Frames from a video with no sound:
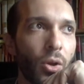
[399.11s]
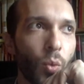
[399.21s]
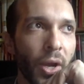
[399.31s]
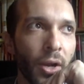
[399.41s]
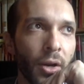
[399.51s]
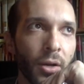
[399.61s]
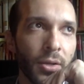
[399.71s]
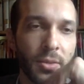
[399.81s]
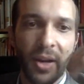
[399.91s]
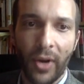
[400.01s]

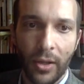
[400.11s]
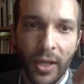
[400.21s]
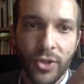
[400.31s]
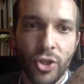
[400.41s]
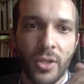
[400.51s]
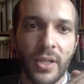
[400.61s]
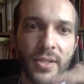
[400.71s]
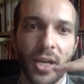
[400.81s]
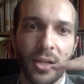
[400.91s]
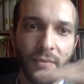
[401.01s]
where, to my recollection,
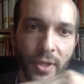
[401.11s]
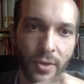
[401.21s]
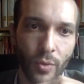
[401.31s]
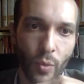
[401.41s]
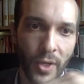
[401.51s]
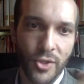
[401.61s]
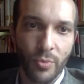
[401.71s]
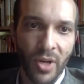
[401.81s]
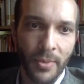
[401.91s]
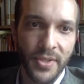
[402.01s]
it's kind of like white
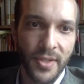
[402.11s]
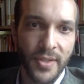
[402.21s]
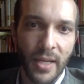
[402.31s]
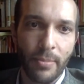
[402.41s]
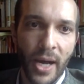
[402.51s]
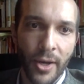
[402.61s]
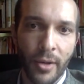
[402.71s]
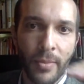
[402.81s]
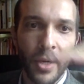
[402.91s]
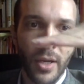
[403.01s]
supremacist at
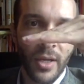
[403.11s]
bottom,